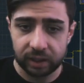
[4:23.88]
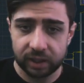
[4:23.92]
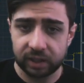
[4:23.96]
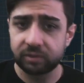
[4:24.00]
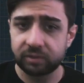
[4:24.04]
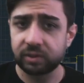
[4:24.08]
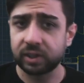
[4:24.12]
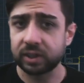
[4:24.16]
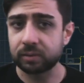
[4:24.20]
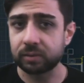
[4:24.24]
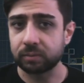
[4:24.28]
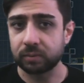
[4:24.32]

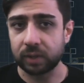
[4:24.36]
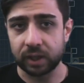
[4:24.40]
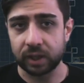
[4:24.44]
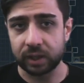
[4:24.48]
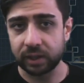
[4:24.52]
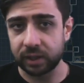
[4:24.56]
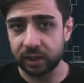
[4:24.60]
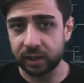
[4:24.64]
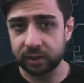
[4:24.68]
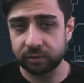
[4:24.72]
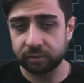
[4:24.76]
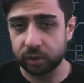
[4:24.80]
Even
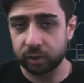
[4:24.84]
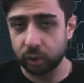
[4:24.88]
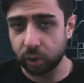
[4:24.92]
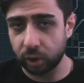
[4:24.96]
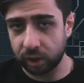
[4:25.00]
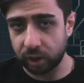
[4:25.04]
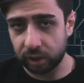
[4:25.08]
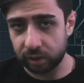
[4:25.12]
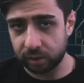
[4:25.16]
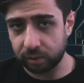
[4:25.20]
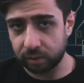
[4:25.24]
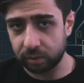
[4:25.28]
if you
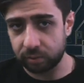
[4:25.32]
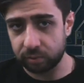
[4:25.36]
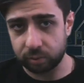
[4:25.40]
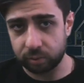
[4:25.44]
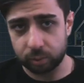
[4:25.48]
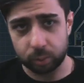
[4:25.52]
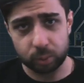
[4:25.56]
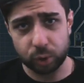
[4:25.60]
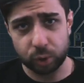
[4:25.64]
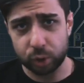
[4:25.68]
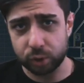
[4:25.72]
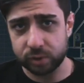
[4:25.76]
are
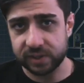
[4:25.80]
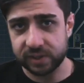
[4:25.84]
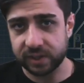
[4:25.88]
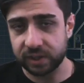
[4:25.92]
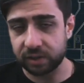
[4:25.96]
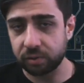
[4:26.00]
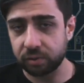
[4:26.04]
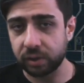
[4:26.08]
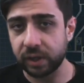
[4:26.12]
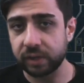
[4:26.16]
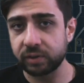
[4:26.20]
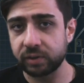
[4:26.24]

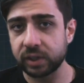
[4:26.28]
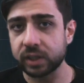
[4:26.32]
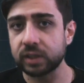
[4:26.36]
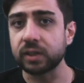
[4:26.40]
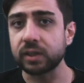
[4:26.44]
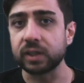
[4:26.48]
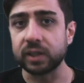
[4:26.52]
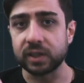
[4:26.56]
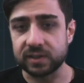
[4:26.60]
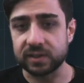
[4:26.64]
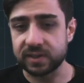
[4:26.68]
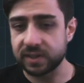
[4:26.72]
using
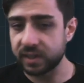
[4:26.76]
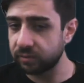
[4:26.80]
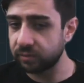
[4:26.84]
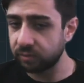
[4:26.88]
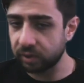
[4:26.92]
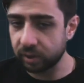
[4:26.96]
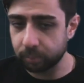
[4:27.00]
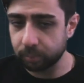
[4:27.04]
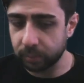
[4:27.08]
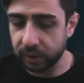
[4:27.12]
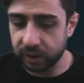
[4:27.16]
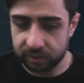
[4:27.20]
Revit, it's
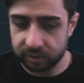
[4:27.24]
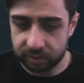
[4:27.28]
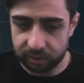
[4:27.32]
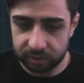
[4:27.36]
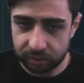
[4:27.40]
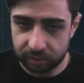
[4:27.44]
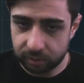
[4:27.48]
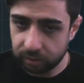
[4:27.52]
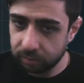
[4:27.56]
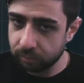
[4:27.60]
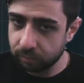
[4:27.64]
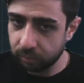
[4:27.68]
even
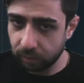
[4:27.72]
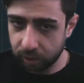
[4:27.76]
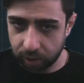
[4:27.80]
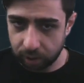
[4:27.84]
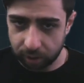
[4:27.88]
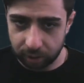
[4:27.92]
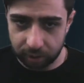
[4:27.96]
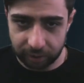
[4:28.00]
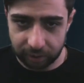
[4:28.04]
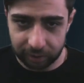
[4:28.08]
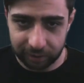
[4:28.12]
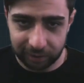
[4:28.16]
better.
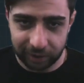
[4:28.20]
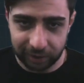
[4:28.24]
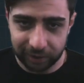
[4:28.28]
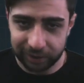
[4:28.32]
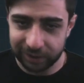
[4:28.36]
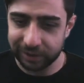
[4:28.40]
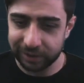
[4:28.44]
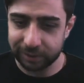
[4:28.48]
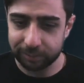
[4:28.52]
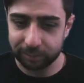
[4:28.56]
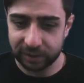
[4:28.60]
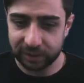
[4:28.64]
I
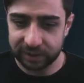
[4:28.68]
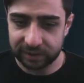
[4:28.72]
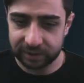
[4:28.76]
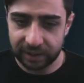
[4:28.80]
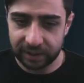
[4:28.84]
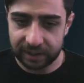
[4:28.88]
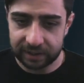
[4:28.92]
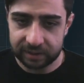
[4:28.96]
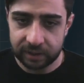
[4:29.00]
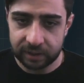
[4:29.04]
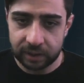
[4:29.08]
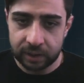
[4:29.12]
admit
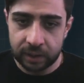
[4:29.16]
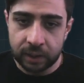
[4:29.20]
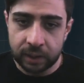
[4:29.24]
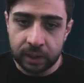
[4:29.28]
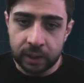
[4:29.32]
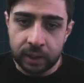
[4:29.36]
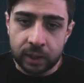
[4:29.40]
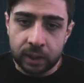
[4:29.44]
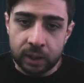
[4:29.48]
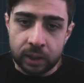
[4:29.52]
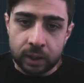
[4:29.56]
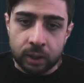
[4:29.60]
that.
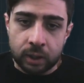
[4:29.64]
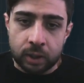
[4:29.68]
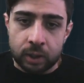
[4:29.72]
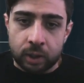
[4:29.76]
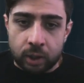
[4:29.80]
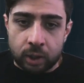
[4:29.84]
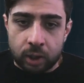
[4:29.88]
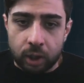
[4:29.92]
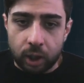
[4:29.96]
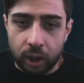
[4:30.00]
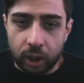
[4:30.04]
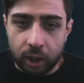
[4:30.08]

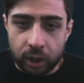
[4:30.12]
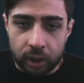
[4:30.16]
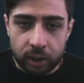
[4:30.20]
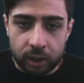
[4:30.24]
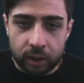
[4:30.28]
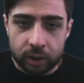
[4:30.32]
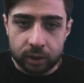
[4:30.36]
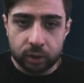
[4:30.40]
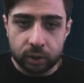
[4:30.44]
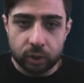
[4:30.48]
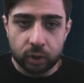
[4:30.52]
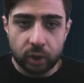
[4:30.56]

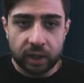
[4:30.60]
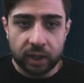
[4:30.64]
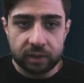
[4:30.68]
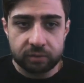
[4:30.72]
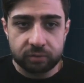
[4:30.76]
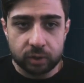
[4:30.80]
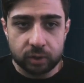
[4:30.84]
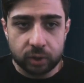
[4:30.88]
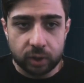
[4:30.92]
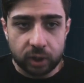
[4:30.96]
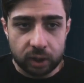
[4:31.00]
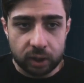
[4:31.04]
You
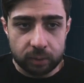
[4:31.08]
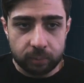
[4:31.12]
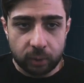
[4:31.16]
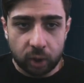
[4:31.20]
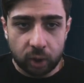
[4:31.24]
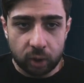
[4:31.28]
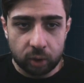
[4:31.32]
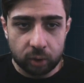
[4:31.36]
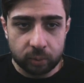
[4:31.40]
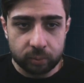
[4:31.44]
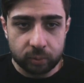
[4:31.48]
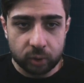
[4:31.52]
have to come
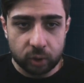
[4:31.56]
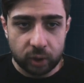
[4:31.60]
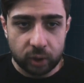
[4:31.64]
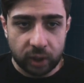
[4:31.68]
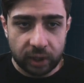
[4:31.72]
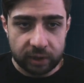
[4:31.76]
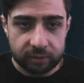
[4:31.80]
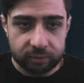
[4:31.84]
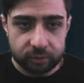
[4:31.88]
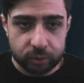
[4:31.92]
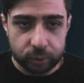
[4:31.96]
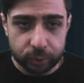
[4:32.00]
home, you
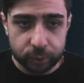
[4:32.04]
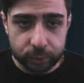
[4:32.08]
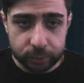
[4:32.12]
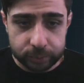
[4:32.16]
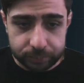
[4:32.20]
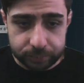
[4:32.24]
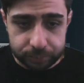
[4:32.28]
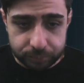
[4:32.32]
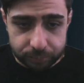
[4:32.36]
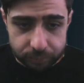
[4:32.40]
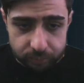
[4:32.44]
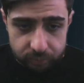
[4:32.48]
have
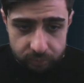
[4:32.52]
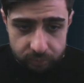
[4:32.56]
to